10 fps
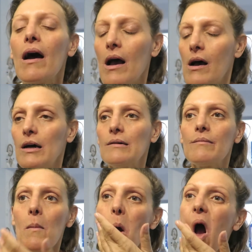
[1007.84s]

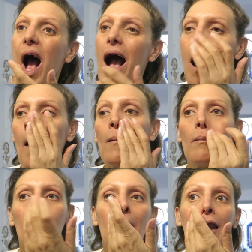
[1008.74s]
But
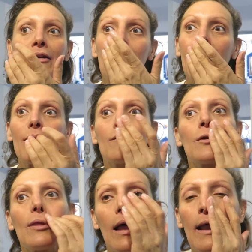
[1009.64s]
literally I will
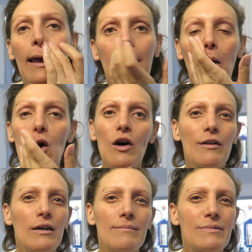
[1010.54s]
do that like
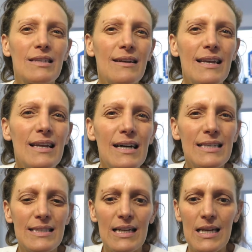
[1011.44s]
on a Sunday
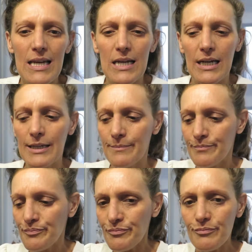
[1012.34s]
night, Saturday night.
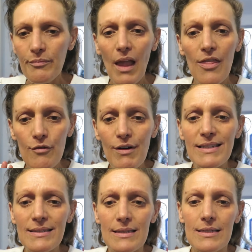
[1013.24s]
And the
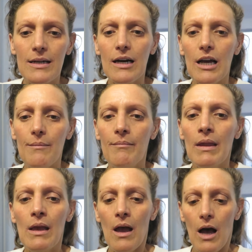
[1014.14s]
rest of the time
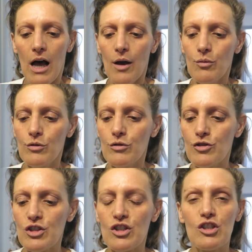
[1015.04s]
I will
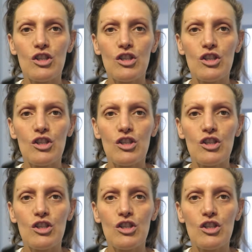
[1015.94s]
just